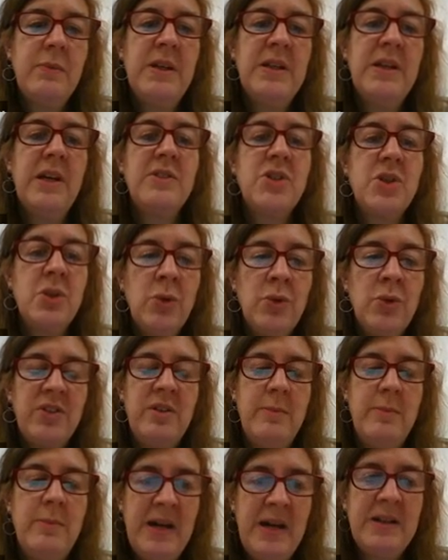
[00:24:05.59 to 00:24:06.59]
when I talked to
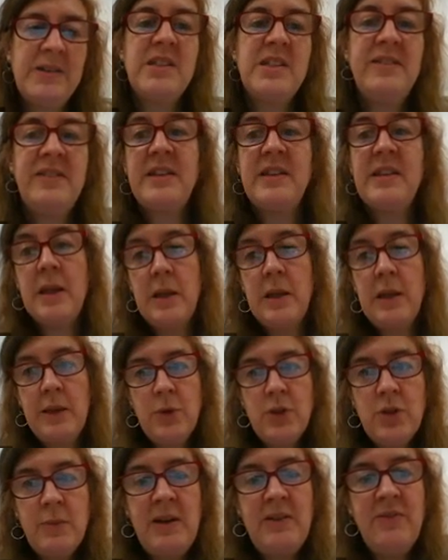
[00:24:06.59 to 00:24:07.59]
them about it, said that they
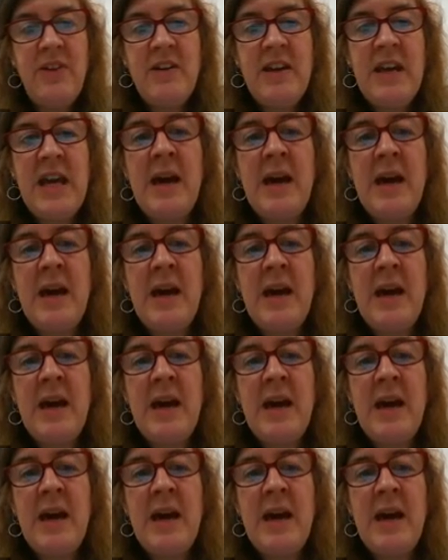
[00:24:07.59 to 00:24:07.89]
would have been very